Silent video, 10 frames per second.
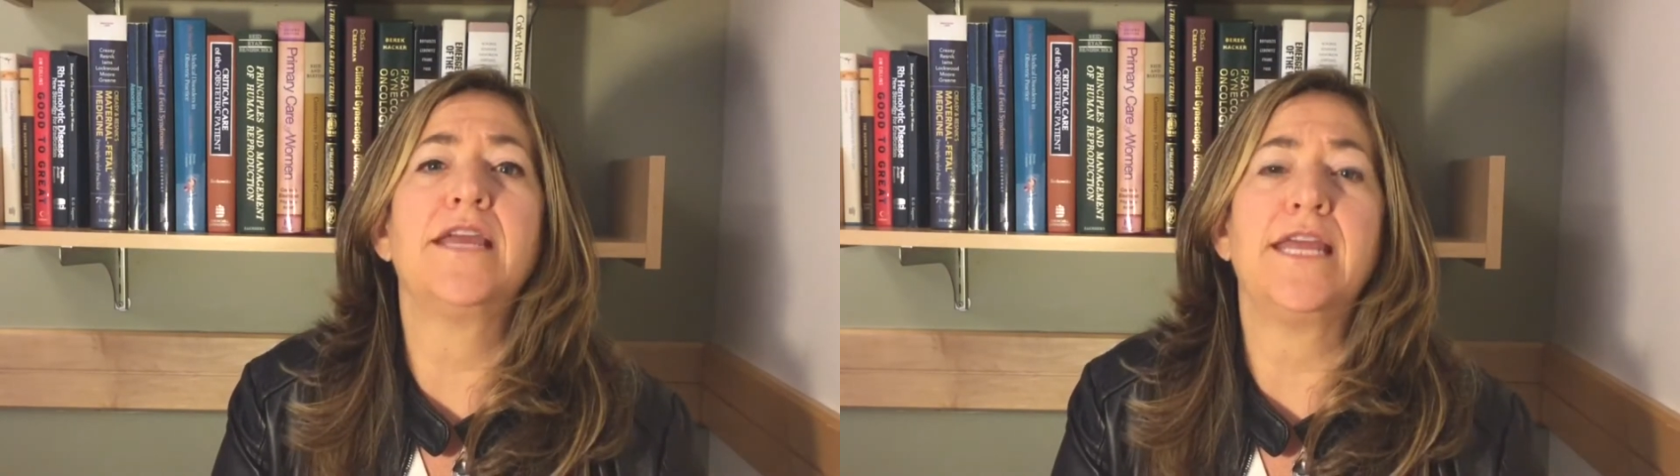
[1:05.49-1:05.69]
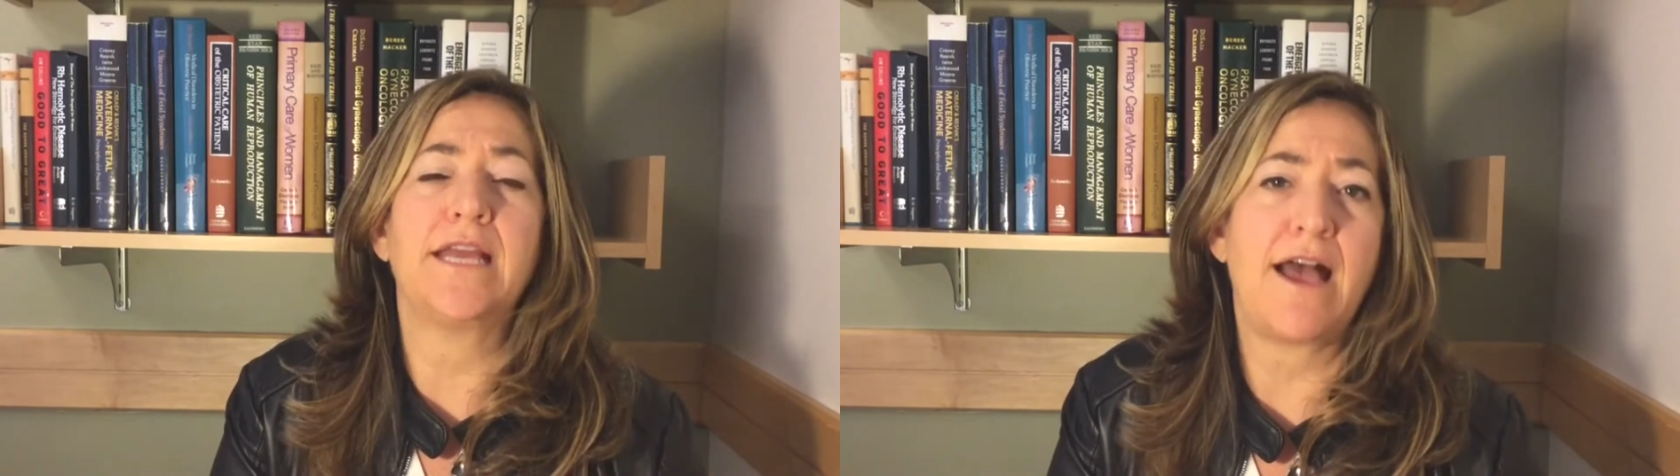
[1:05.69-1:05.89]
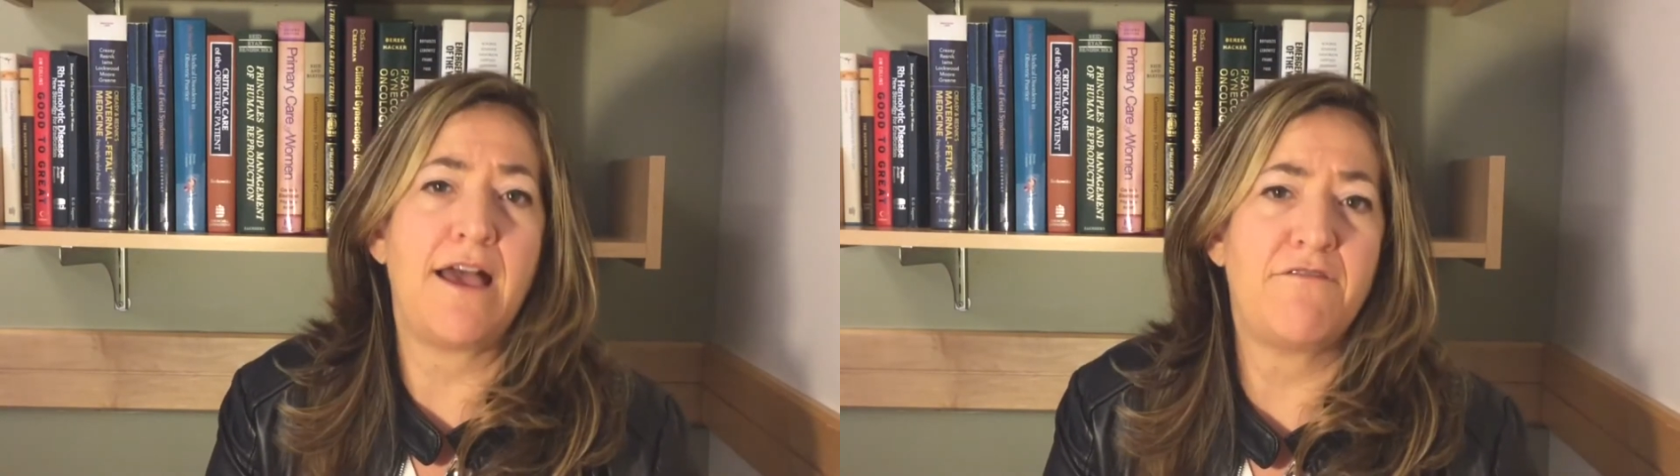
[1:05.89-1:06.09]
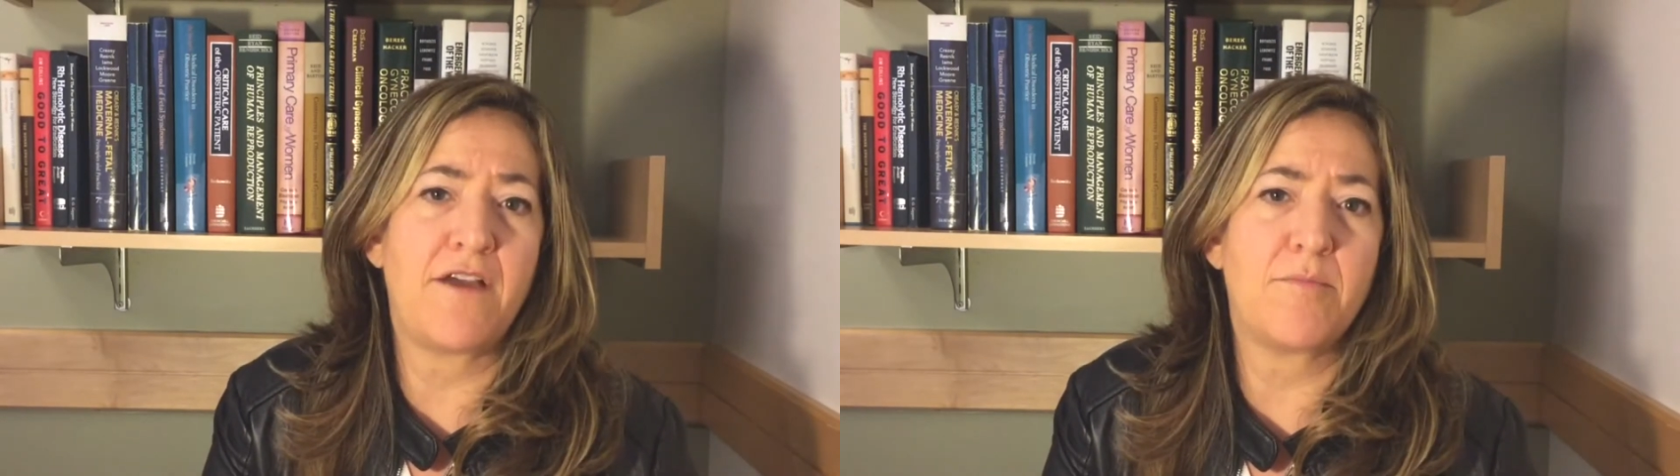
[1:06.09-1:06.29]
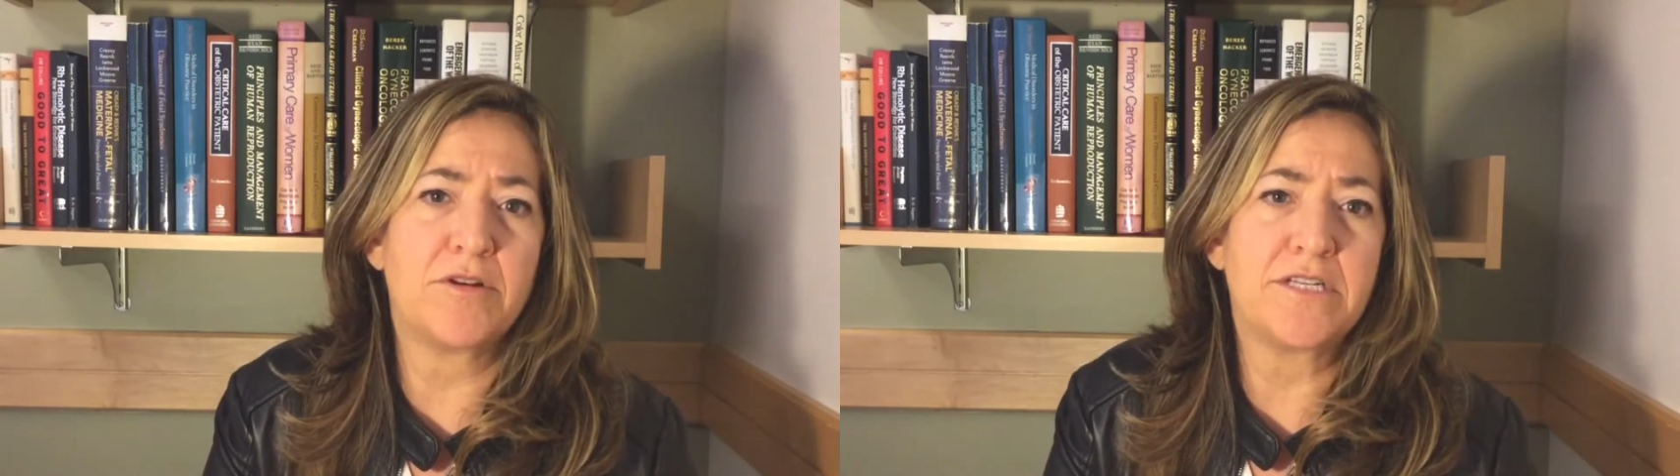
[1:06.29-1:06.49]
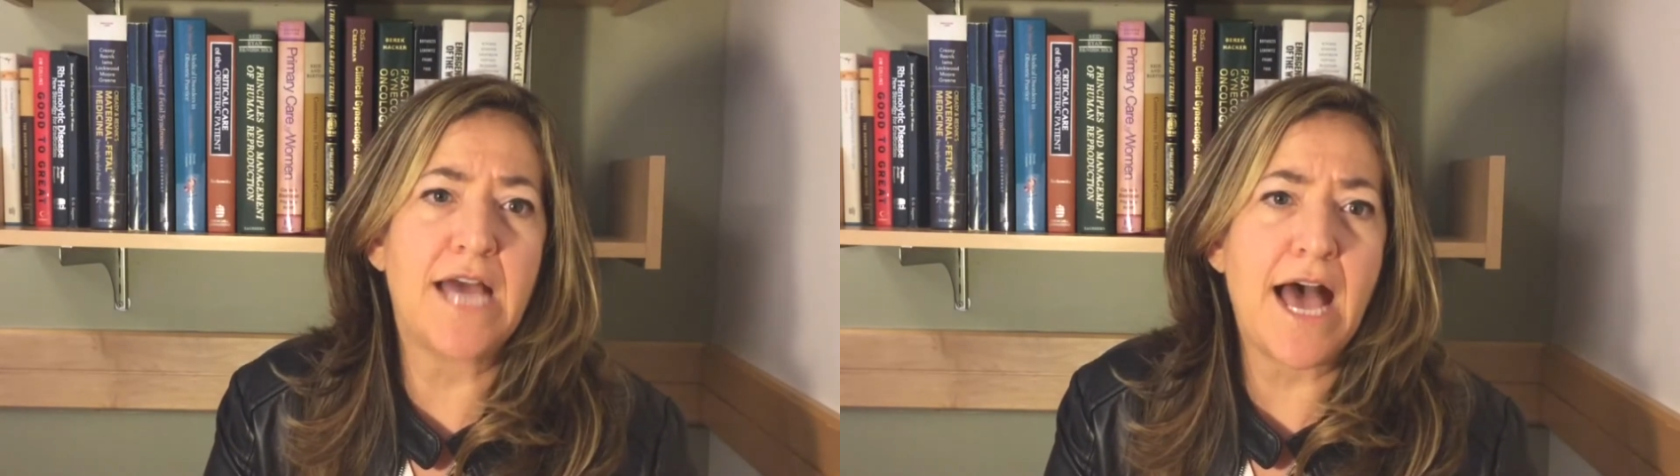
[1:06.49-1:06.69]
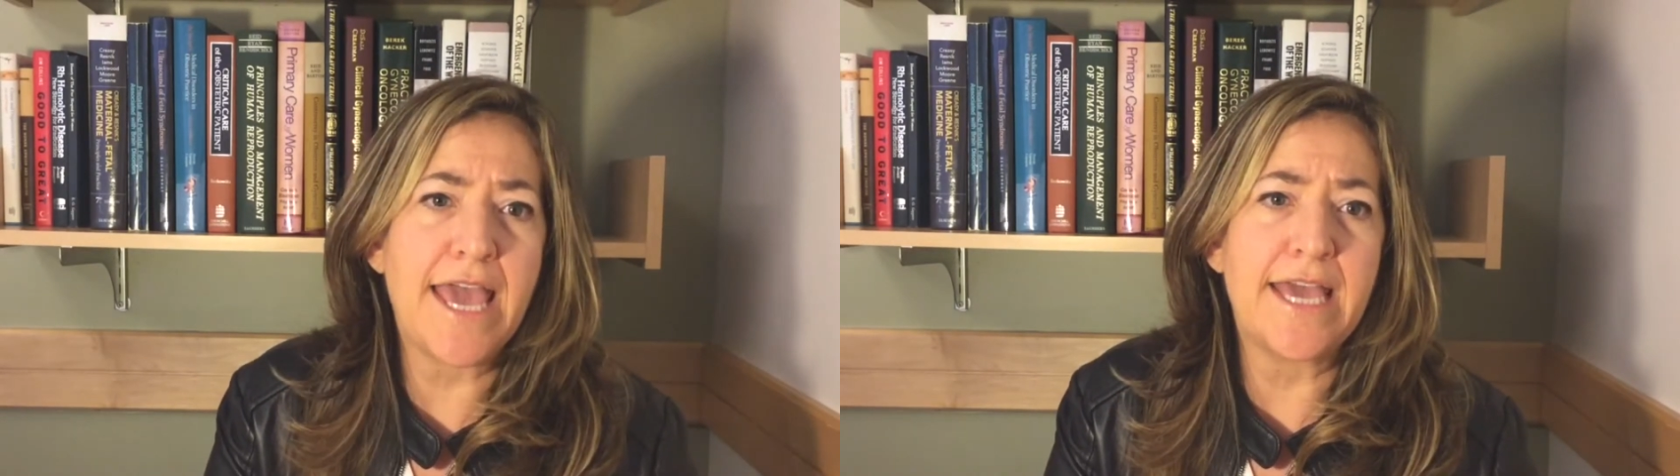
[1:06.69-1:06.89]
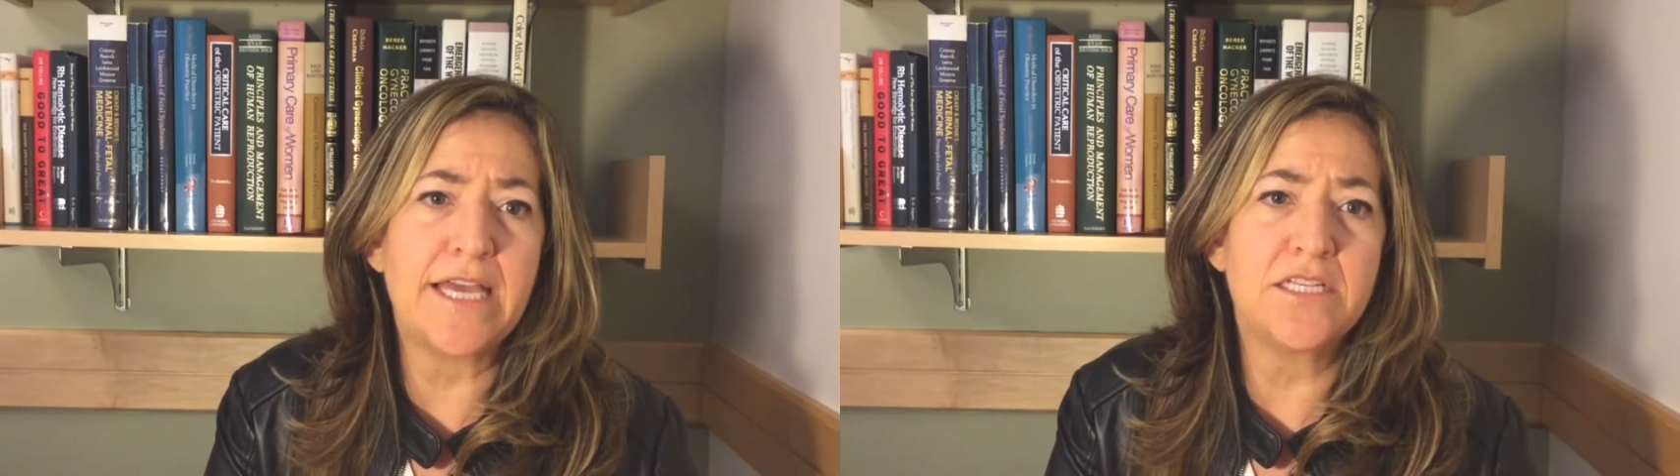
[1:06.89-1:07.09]
eating a high fiber
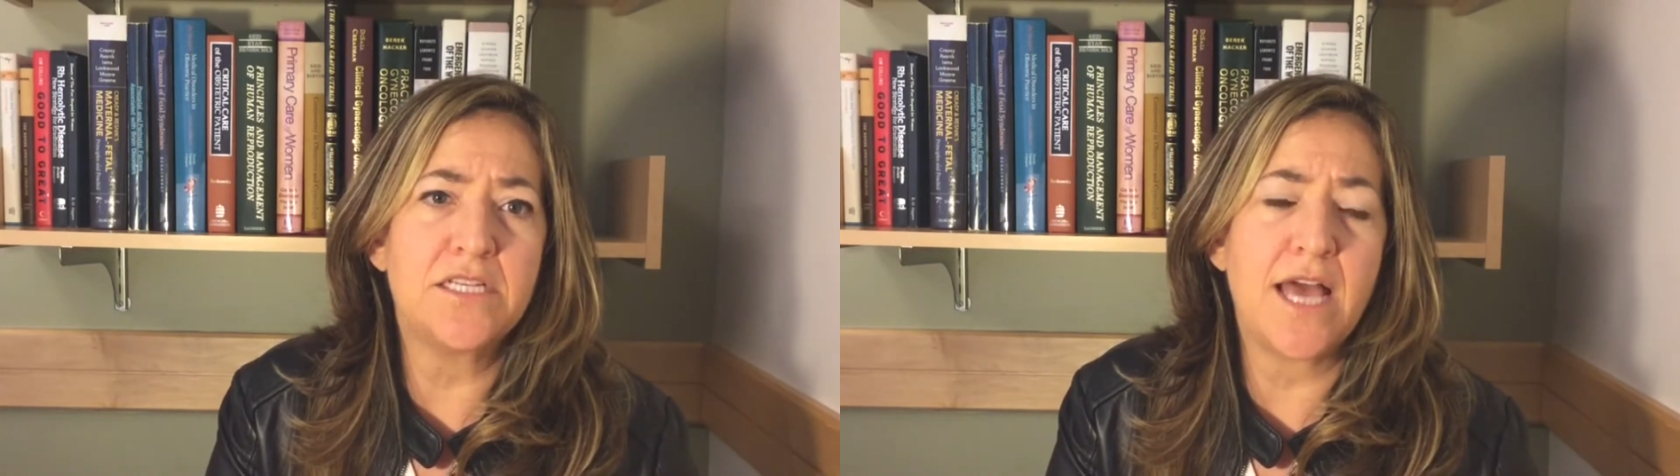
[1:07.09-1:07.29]
diet,